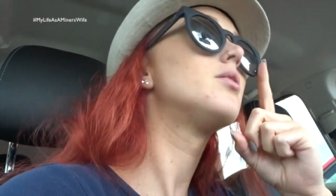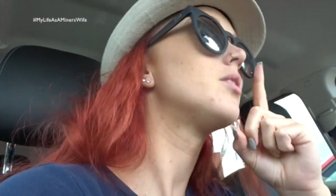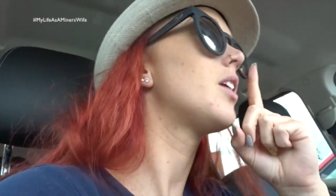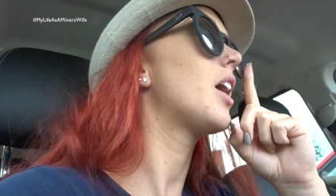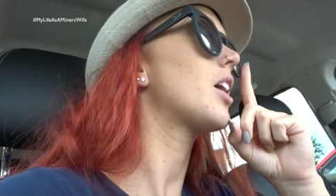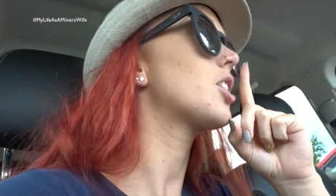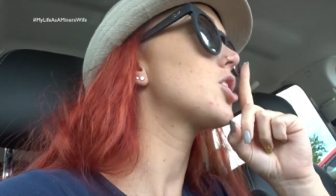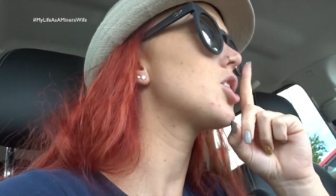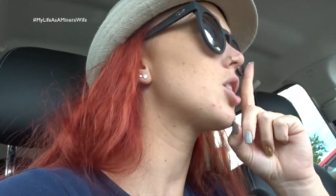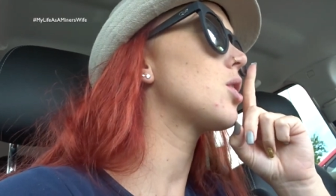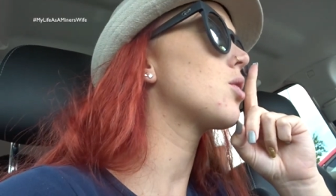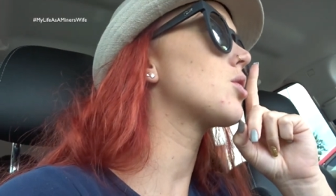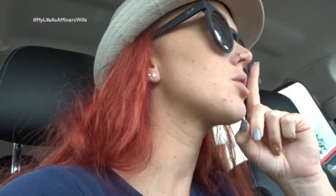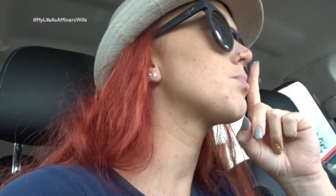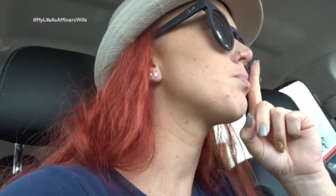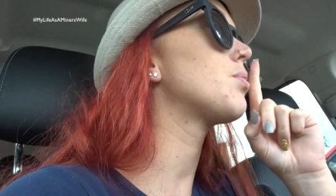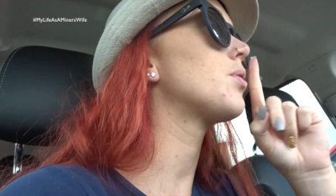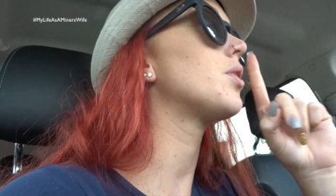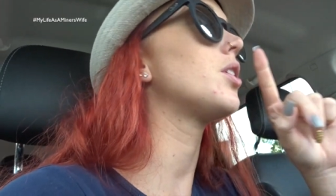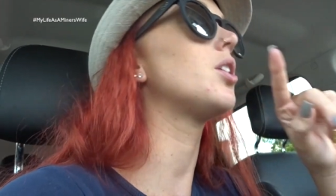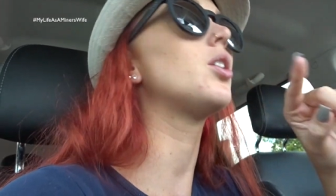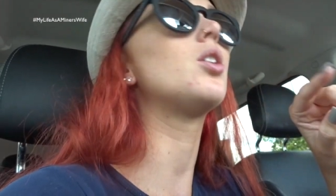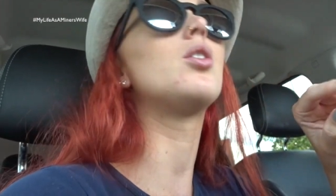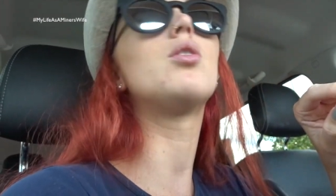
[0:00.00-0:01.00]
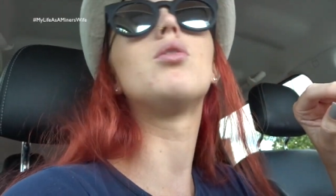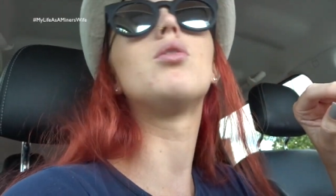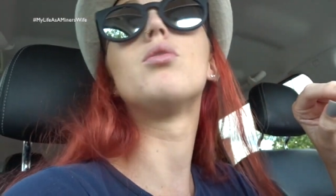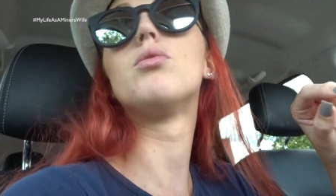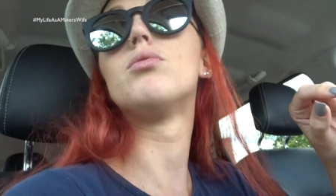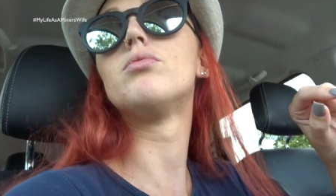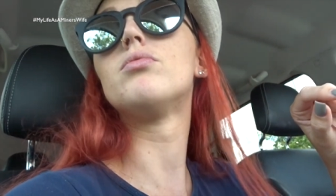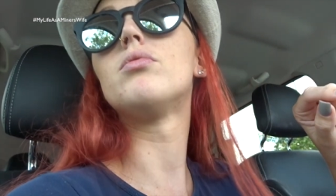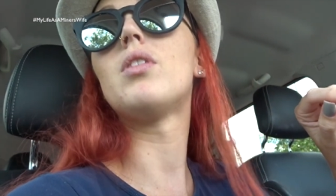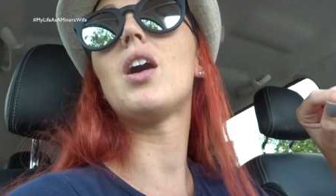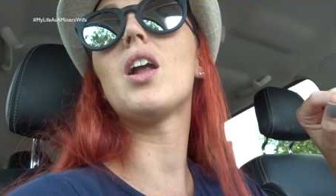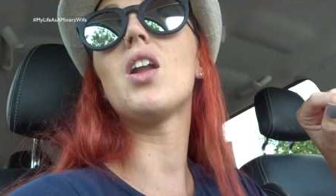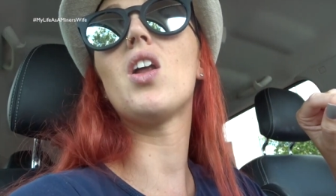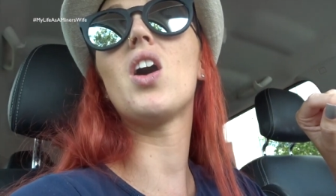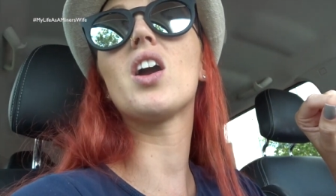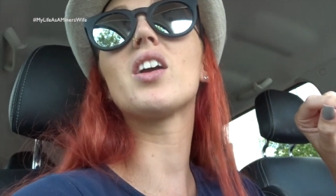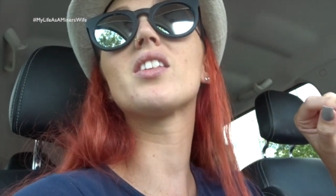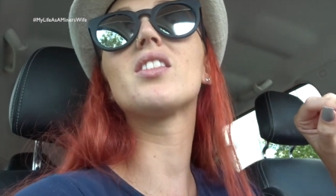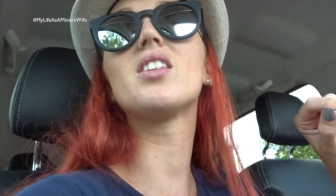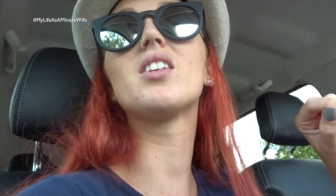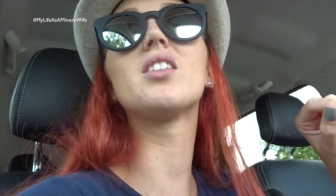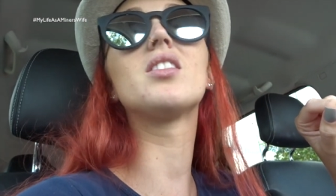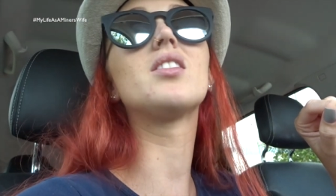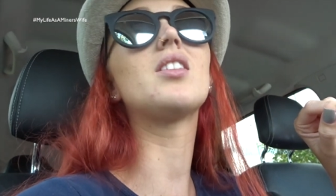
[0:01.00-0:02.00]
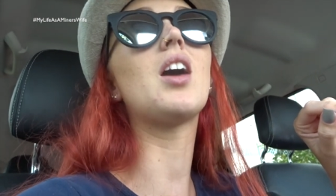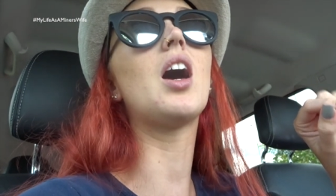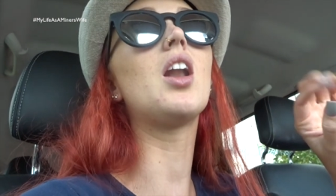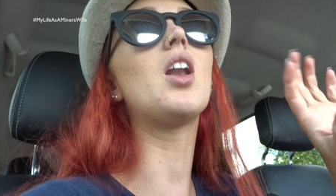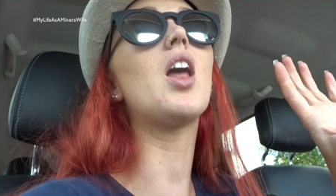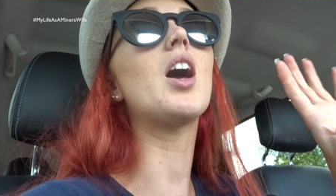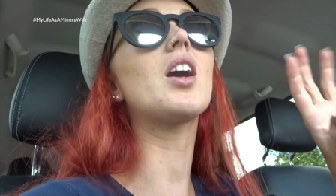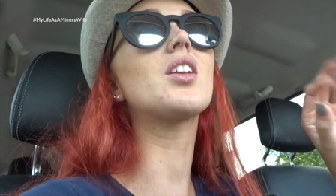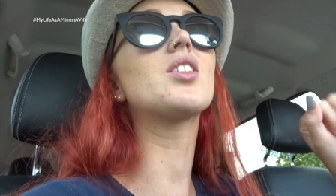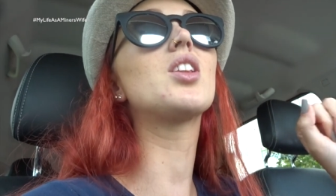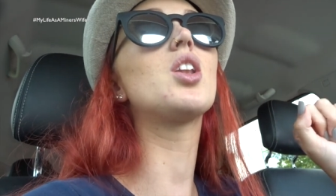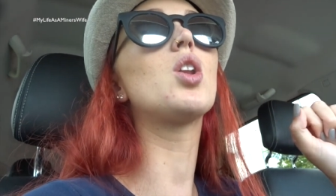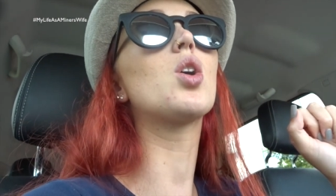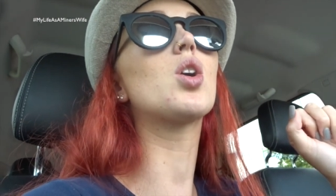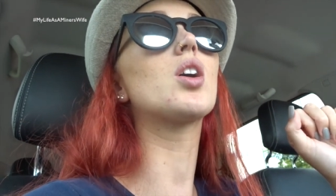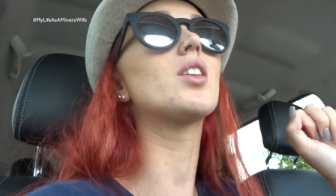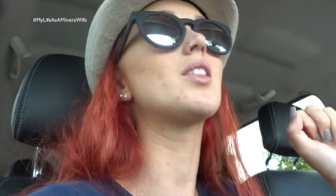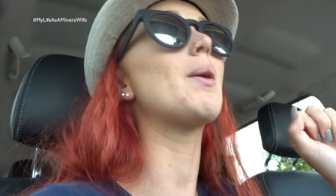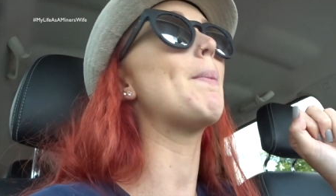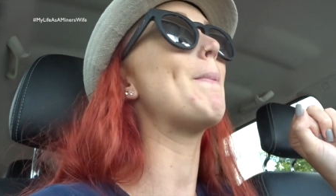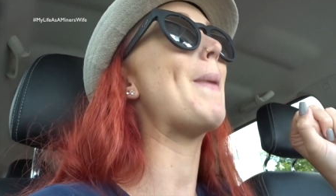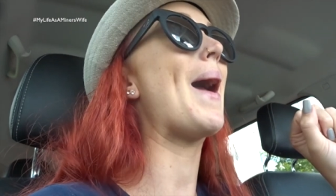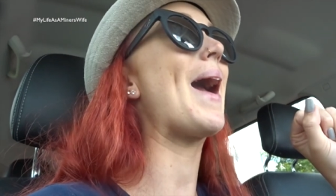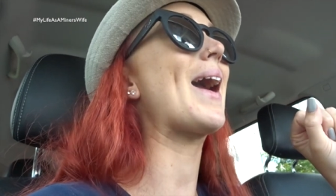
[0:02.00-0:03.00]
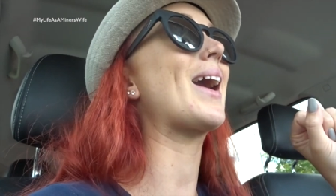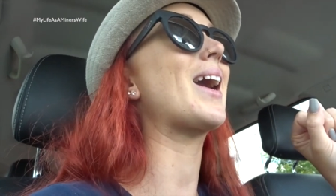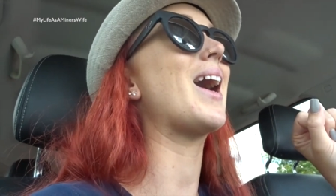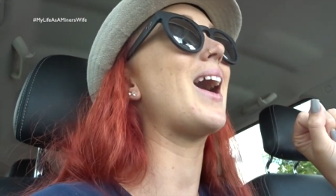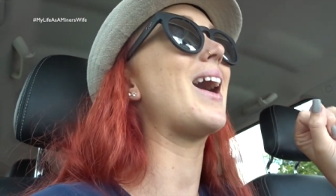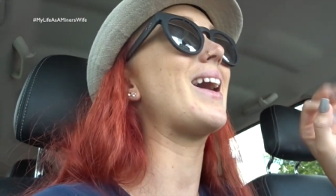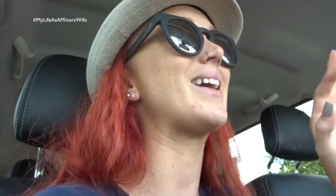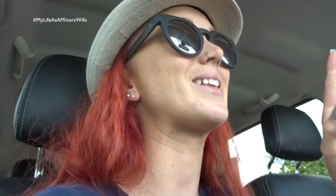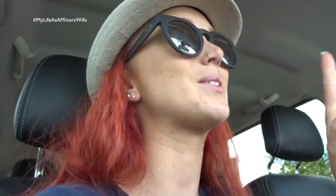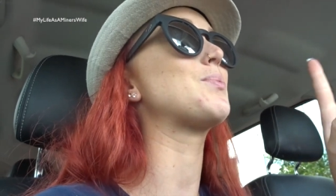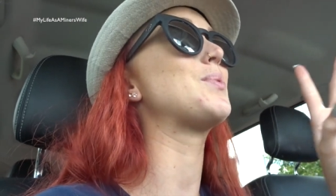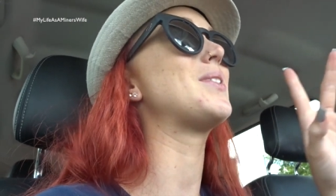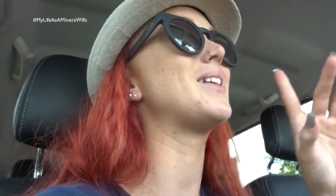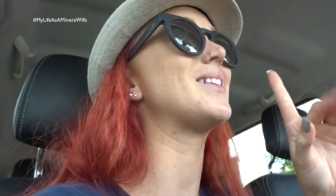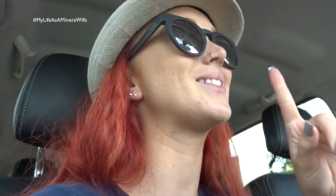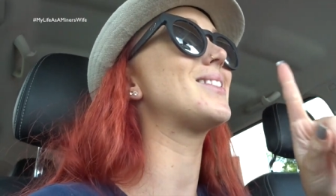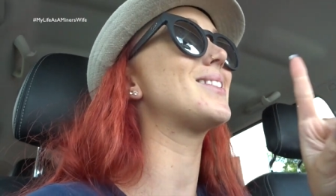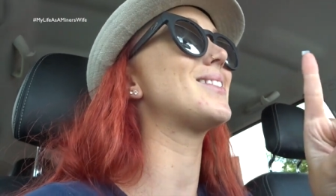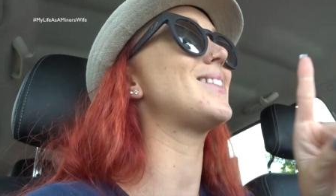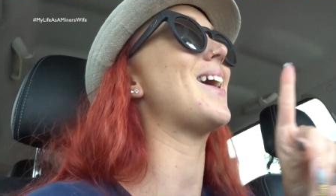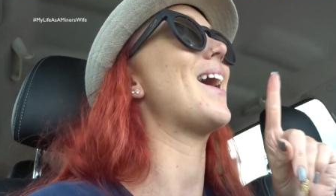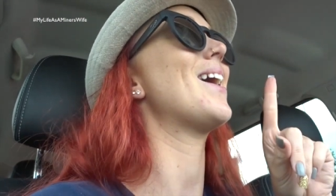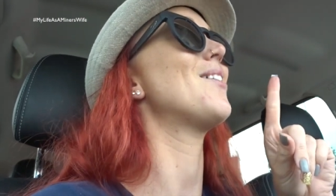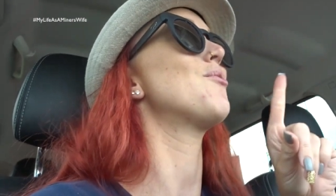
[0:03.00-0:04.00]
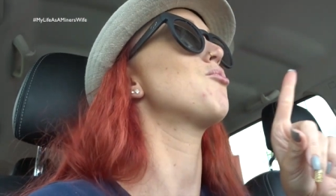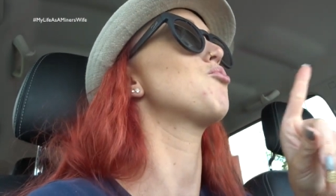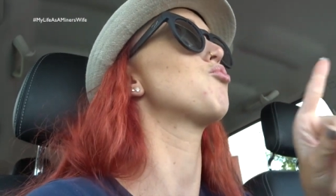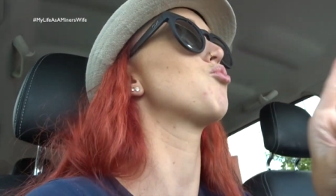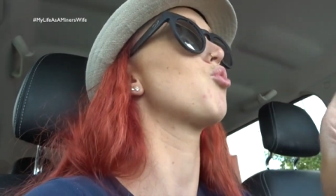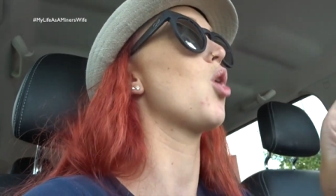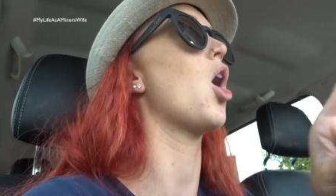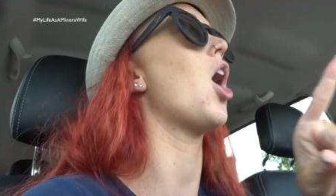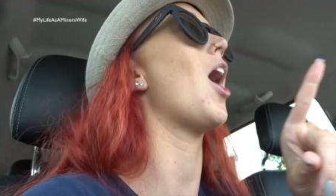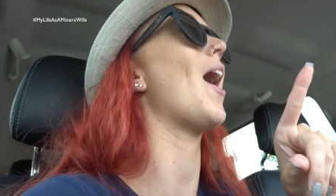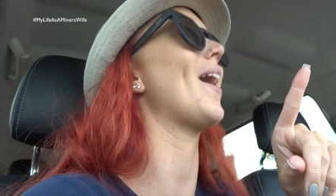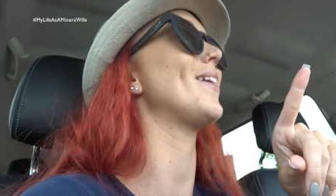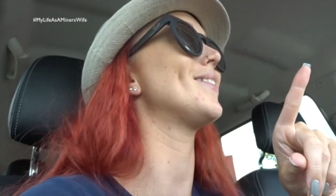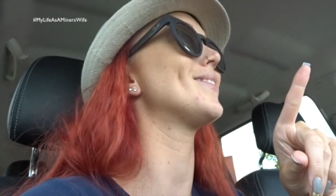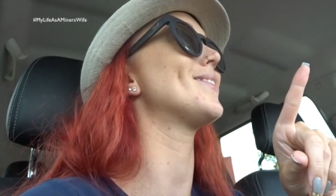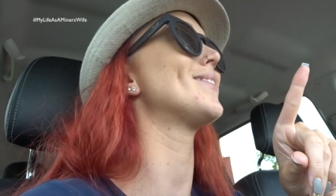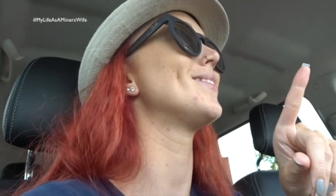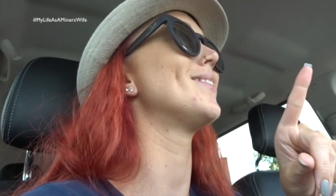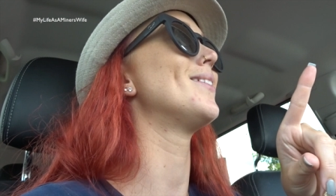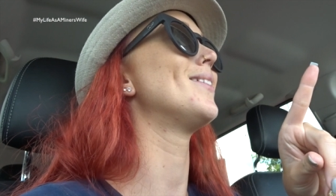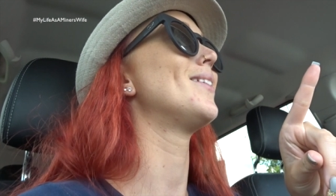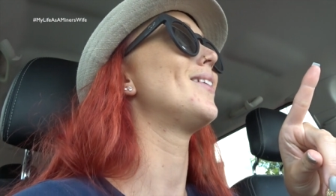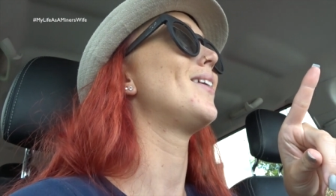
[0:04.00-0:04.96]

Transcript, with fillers: It actually looks pretty cool. I like the I like the look of the matte cars when it's done right.